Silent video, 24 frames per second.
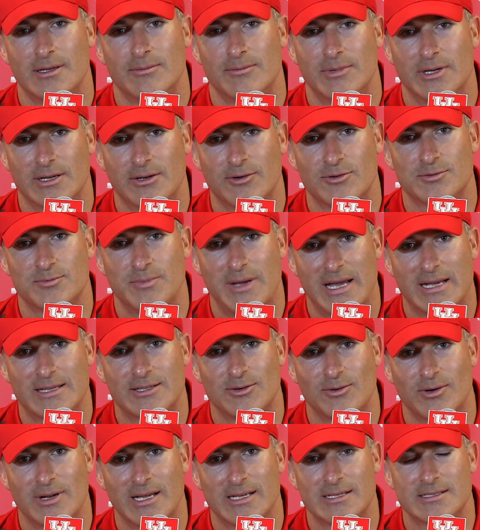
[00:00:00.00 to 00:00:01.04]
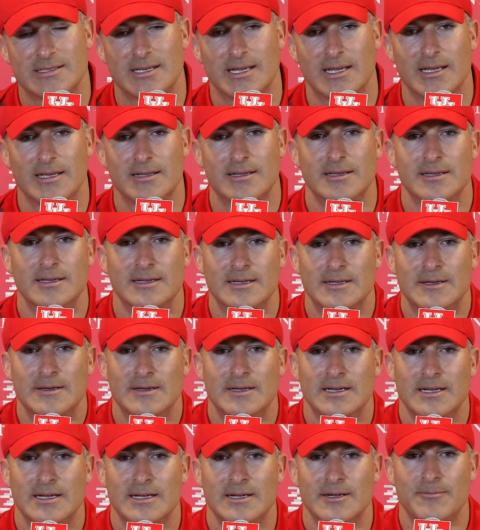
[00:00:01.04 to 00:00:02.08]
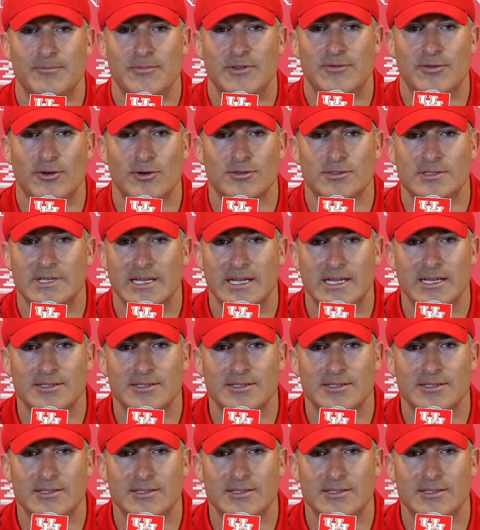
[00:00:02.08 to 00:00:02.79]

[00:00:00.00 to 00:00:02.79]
But it goes back to what I said. Uh, the first thing